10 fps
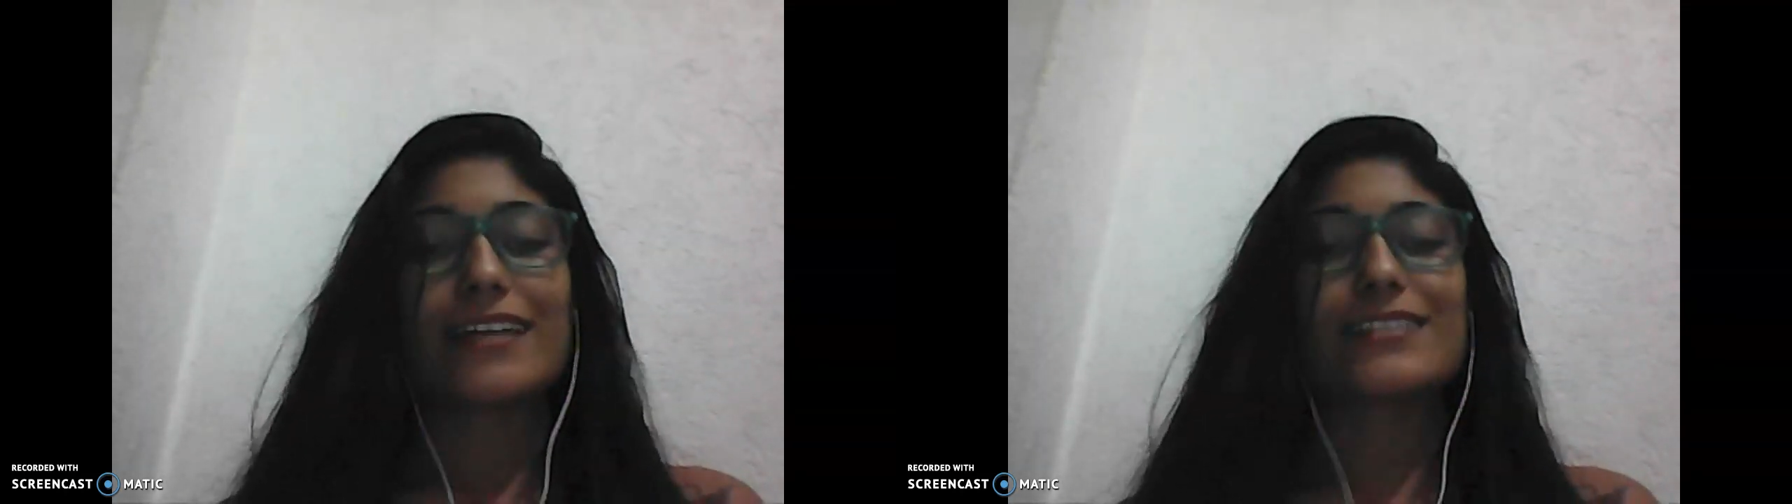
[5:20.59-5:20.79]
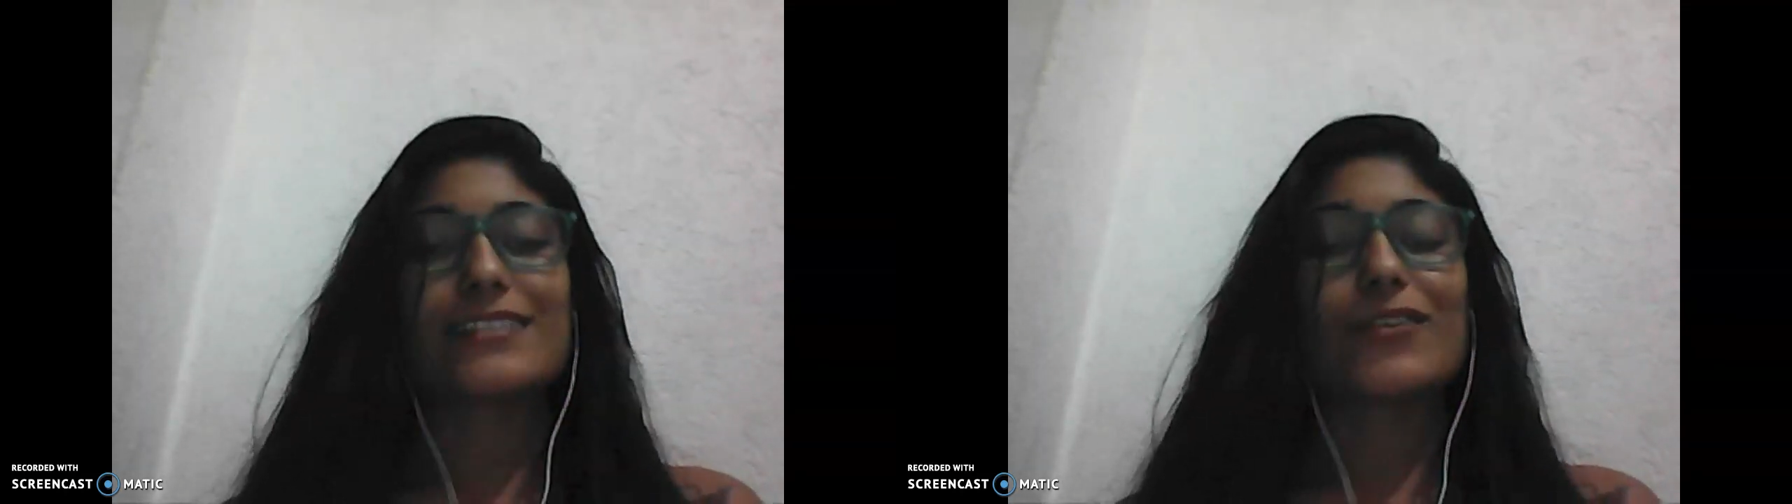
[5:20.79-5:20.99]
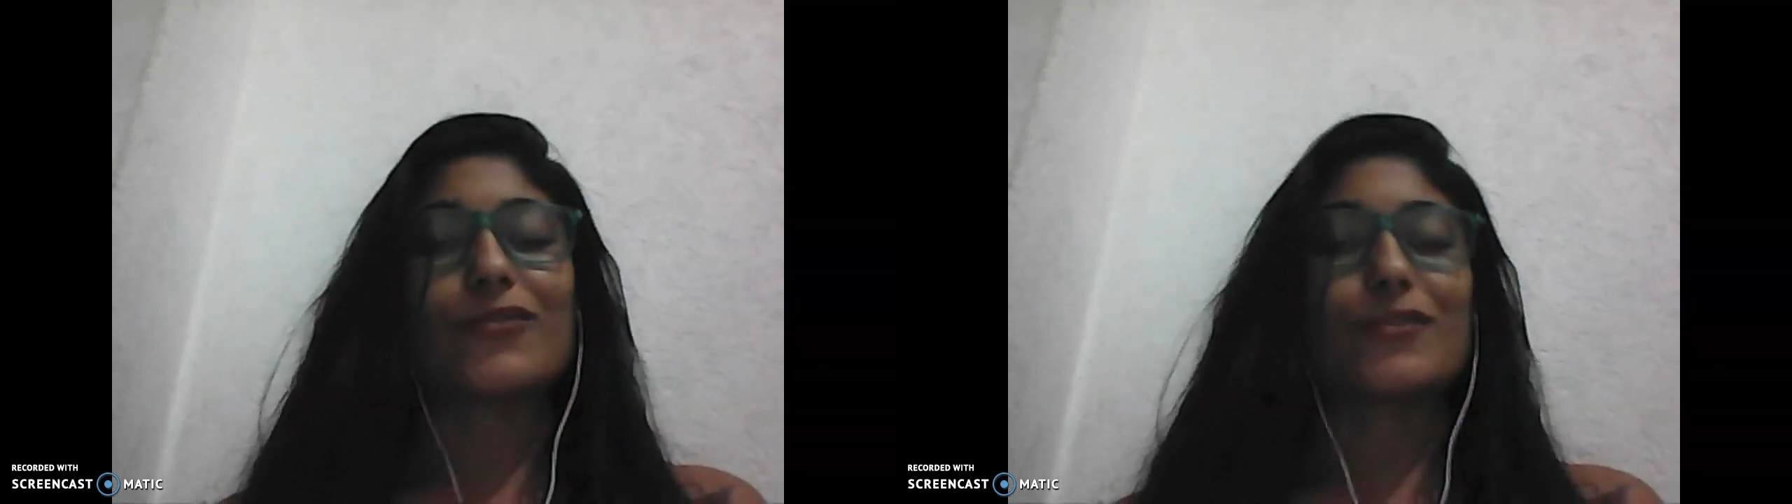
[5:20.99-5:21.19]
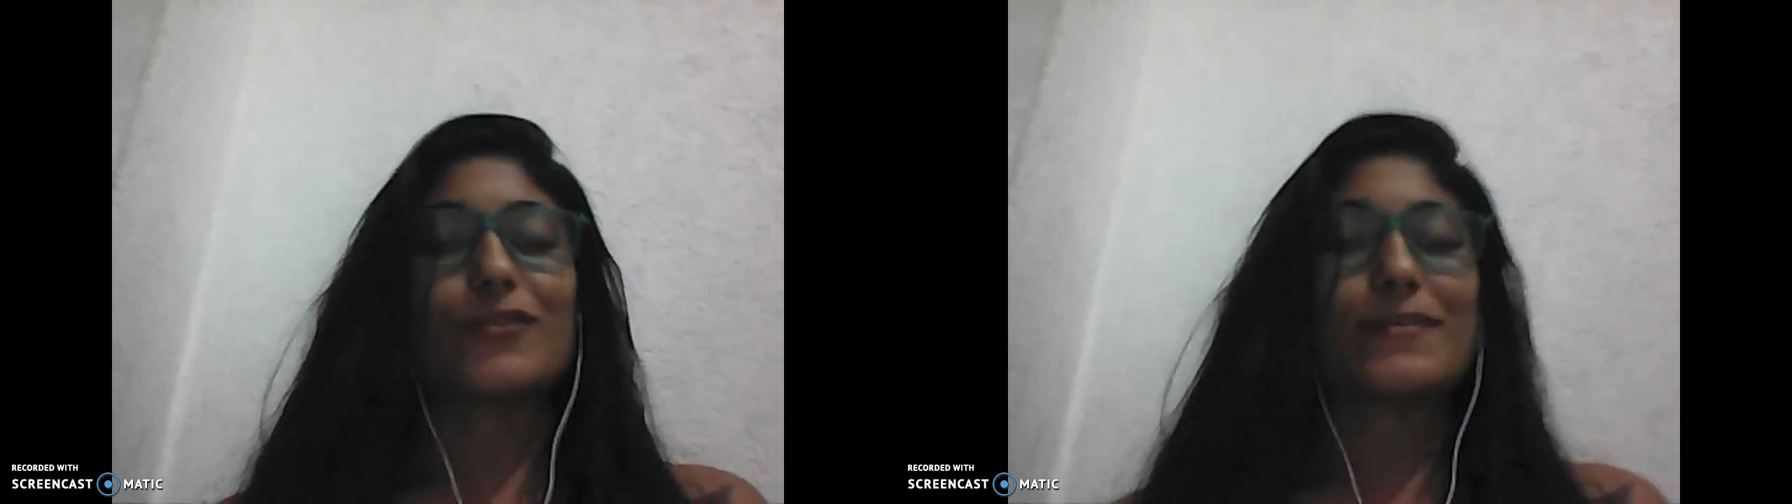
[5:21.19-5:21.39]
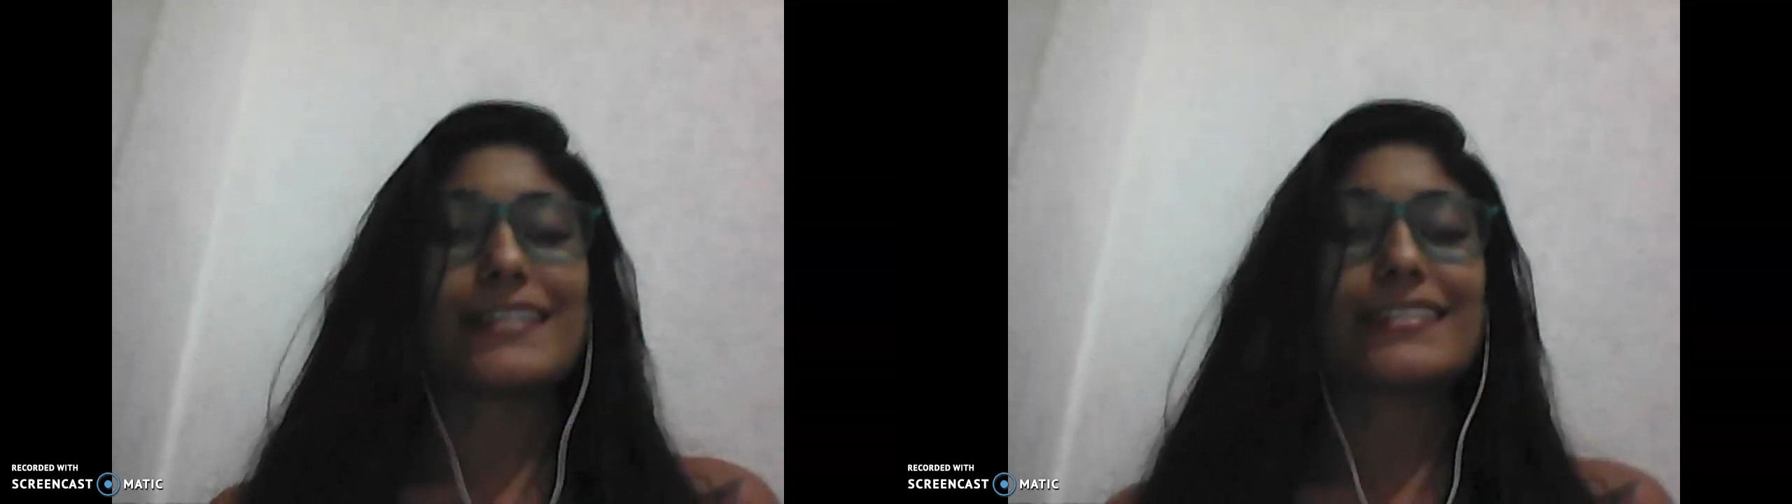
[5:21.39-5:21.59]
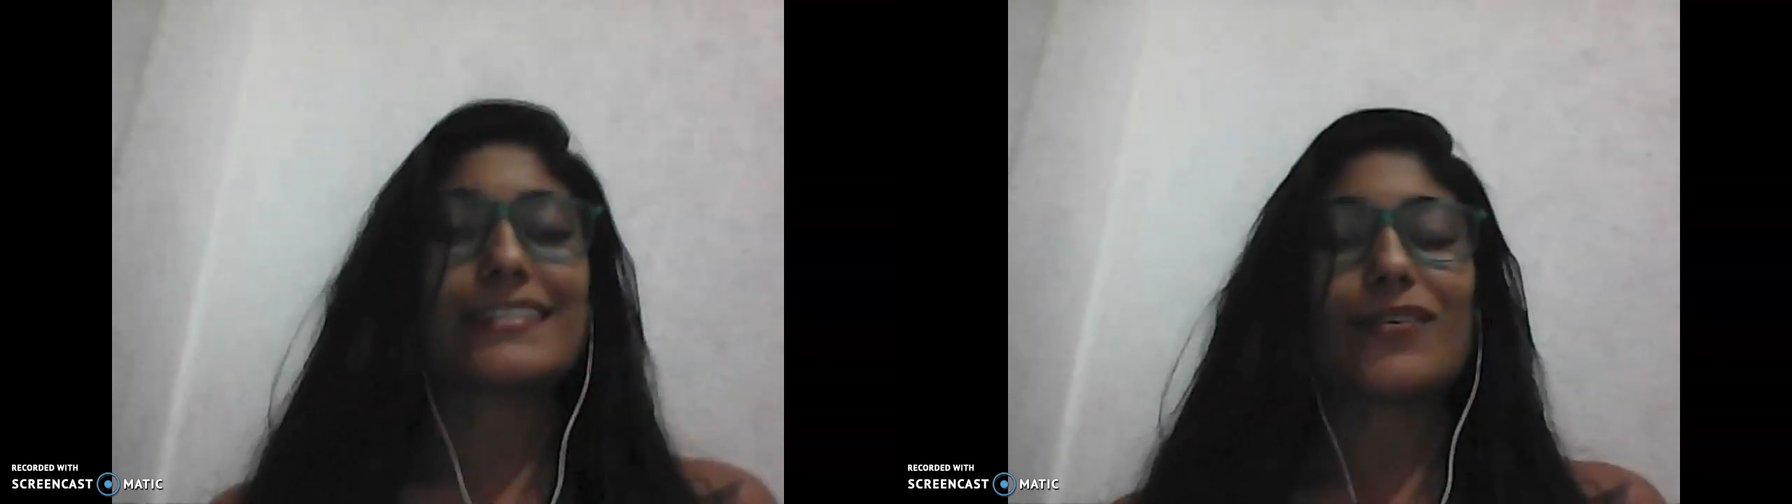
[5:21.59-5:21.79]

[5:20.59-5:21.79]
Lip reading: and so for me it's